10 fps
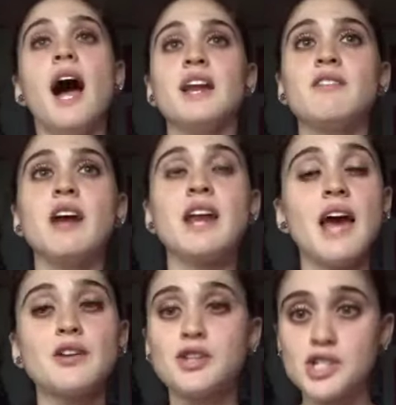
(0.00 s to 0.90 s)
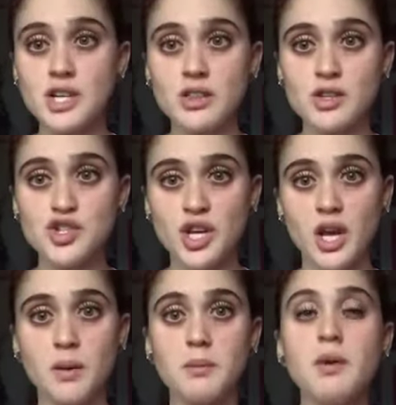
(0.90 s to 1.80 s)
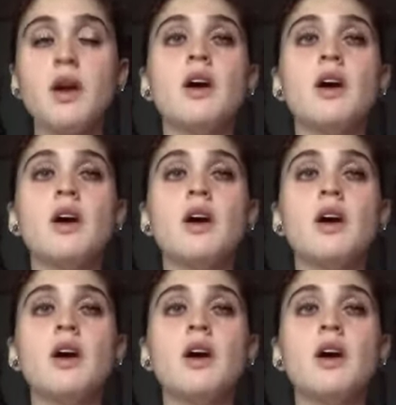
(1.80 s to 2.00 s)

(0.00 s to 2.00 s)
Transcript: I never had energy in the gym.